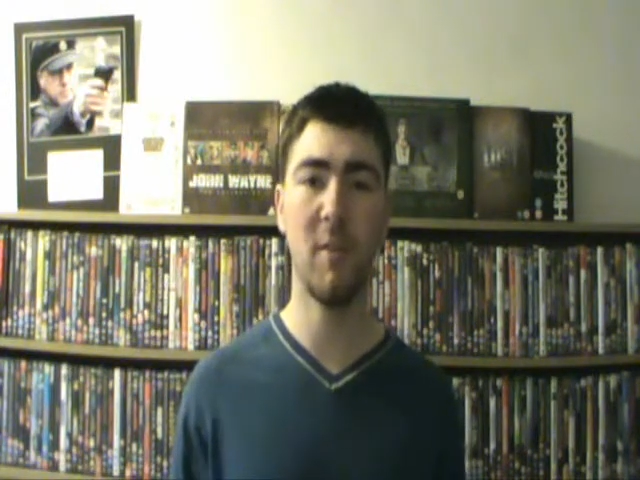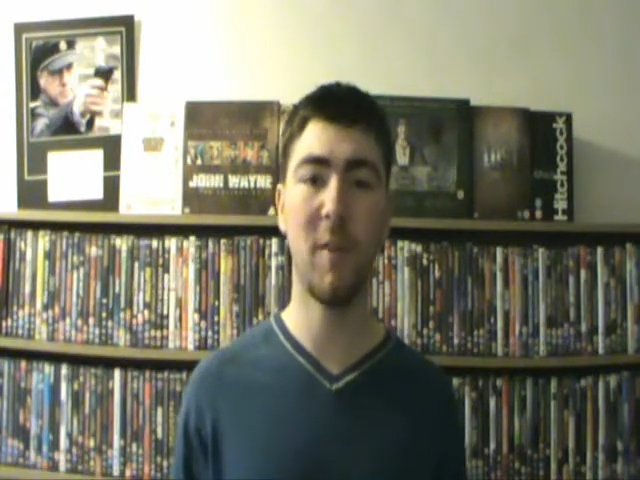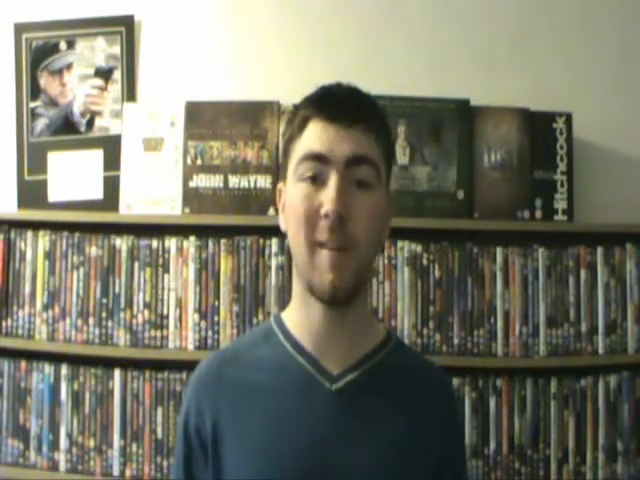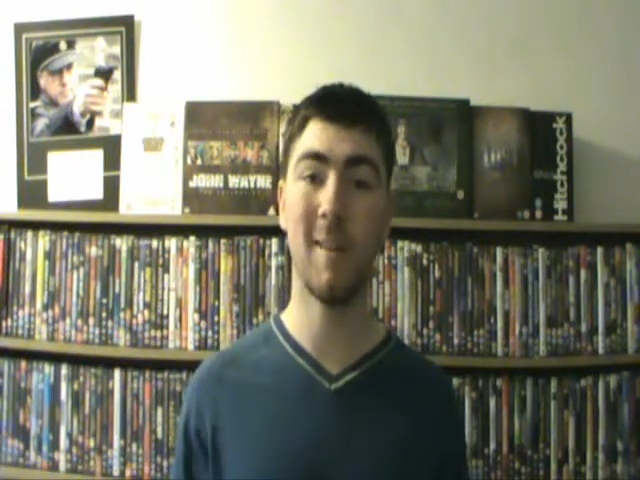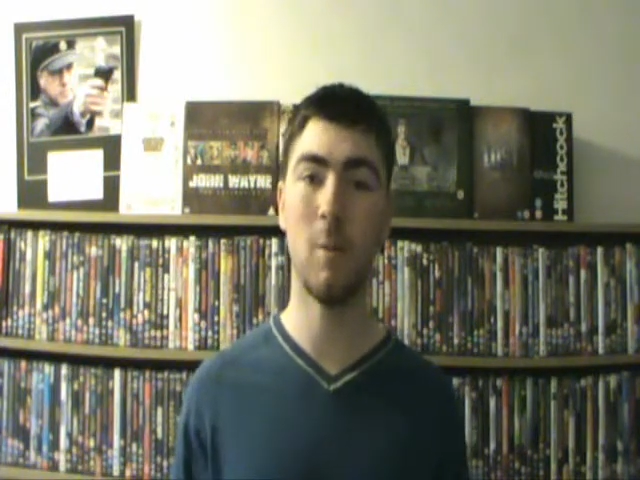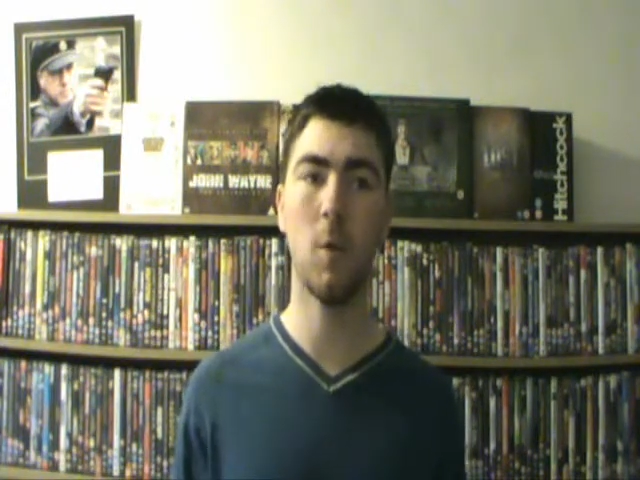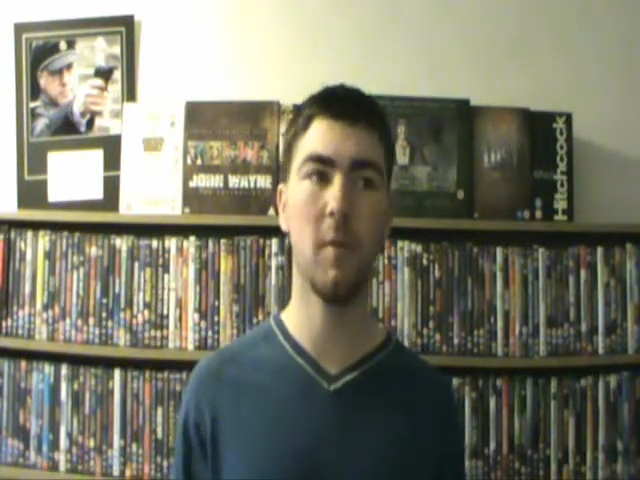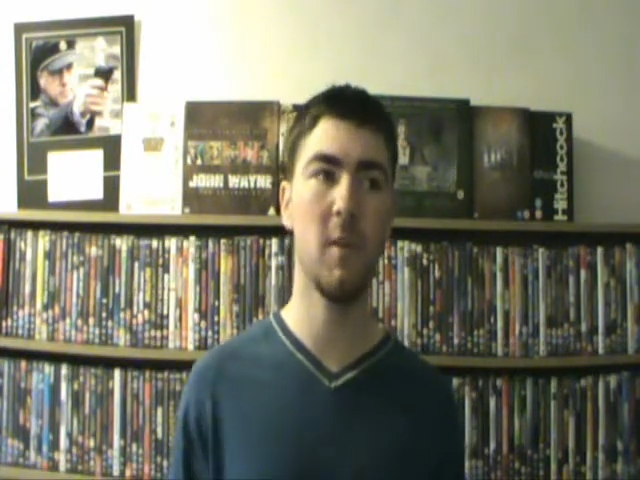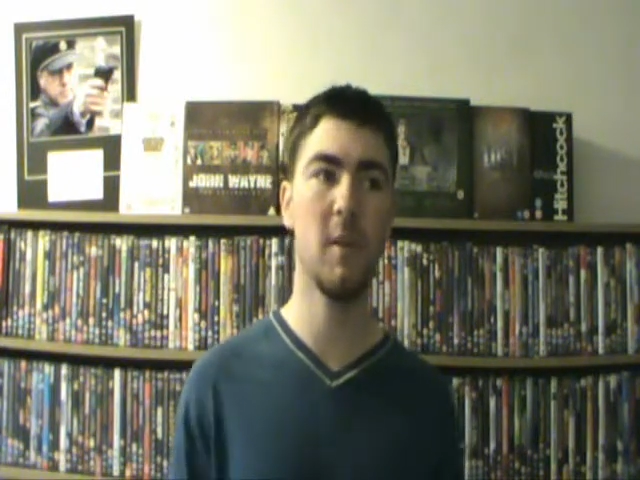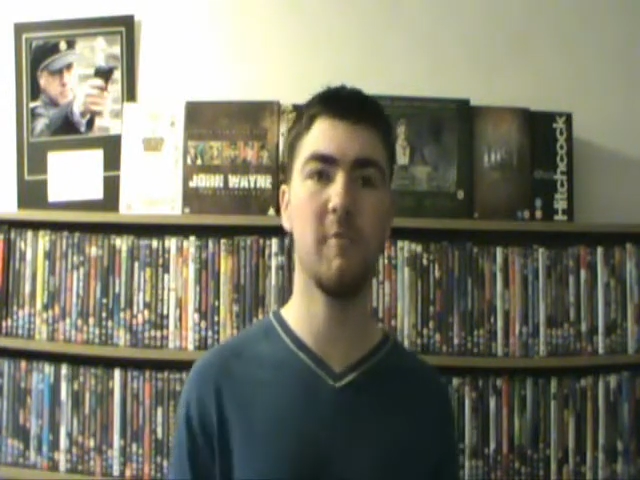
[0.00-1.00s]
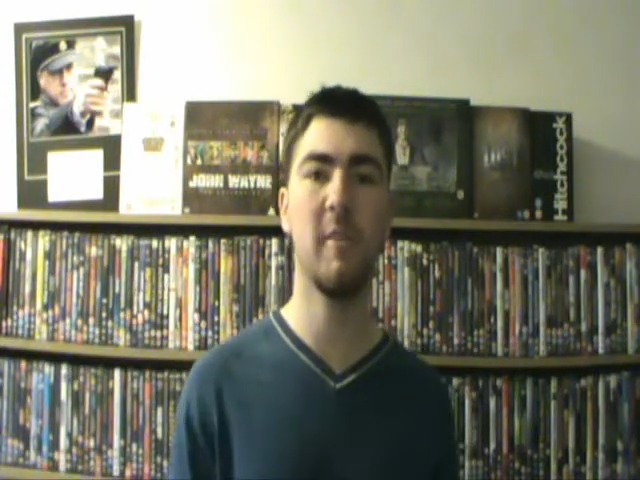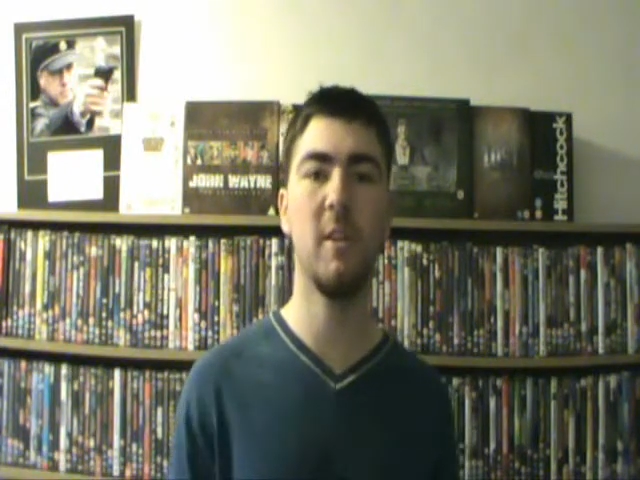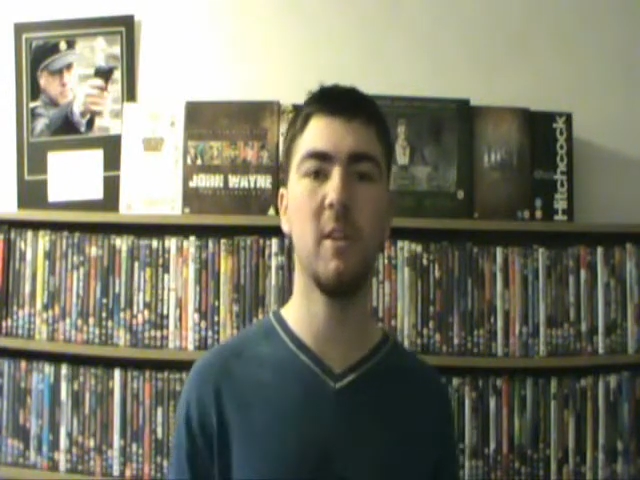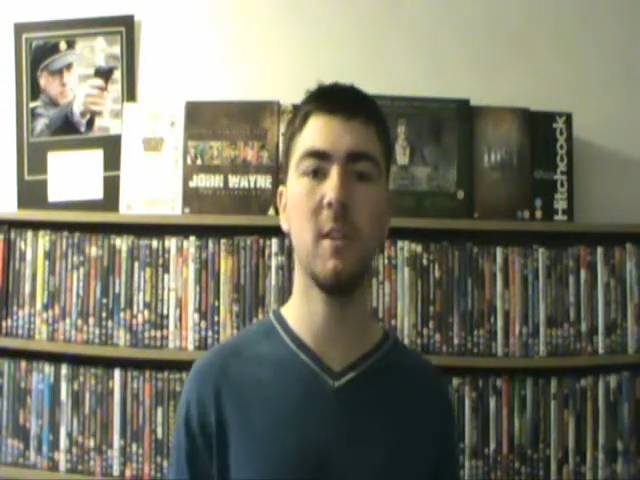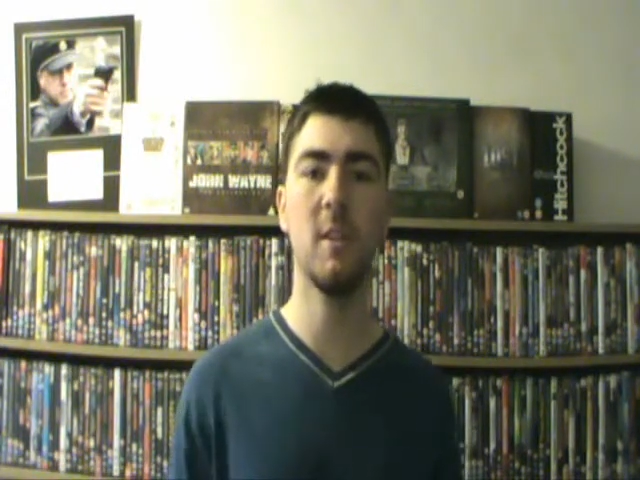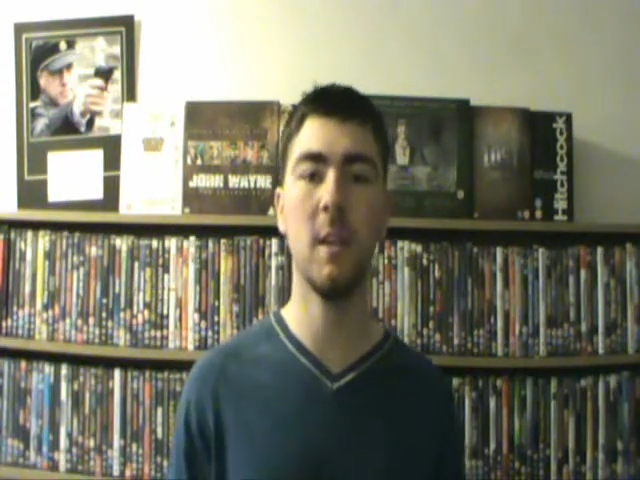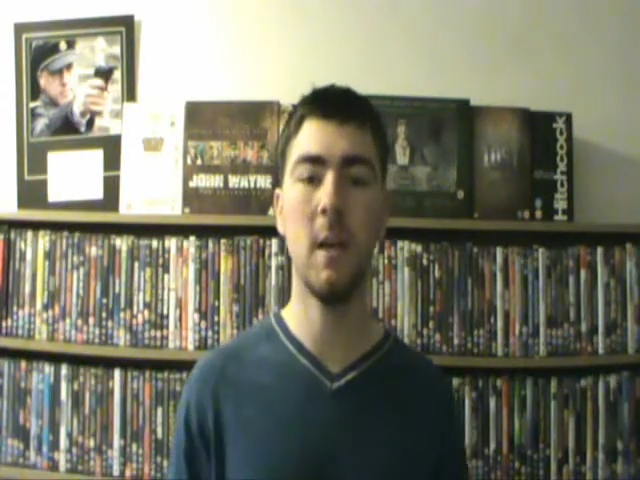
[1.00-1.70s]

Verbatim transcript: firing at one of these creatures,